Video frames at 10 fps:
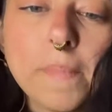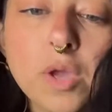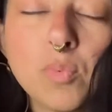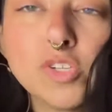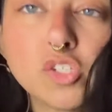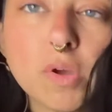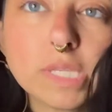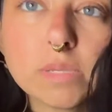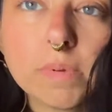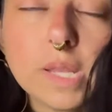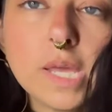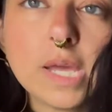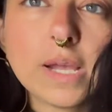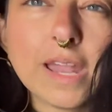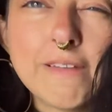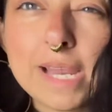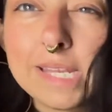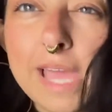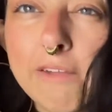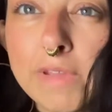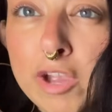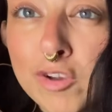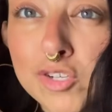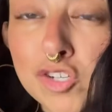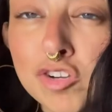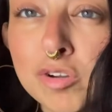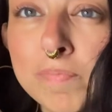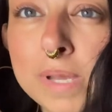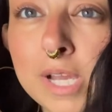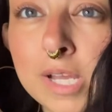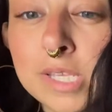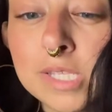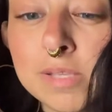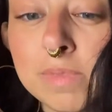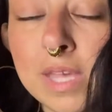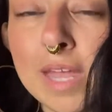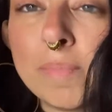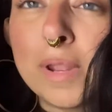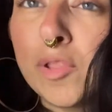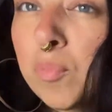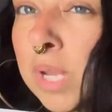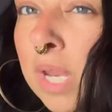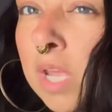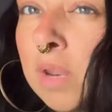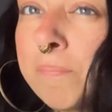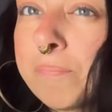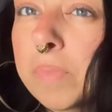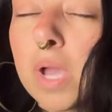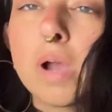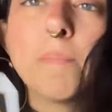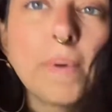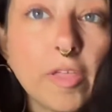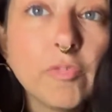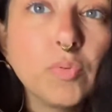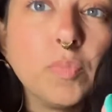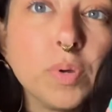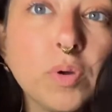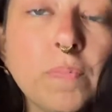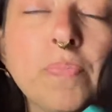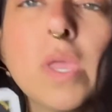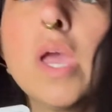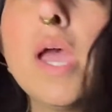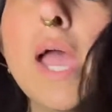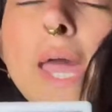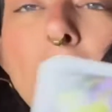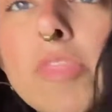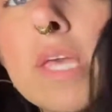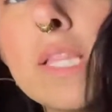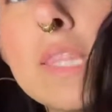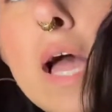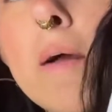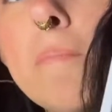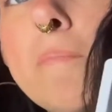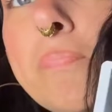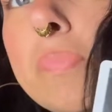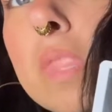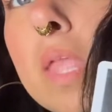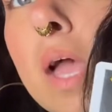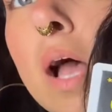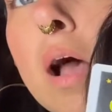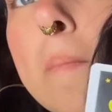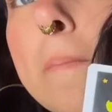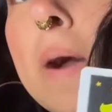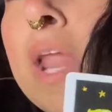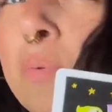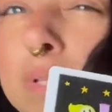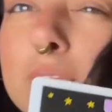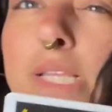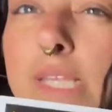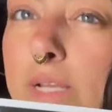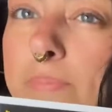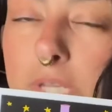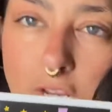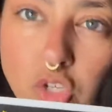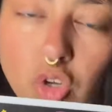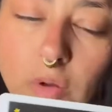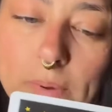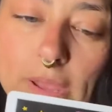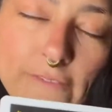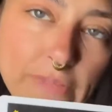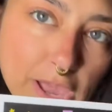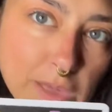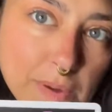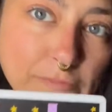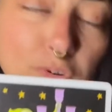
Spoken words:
it was showing somebody kind of acting out of character because something had been illuminated by the full moon. And I think that, I don't want to say that's like a potential, but if that came up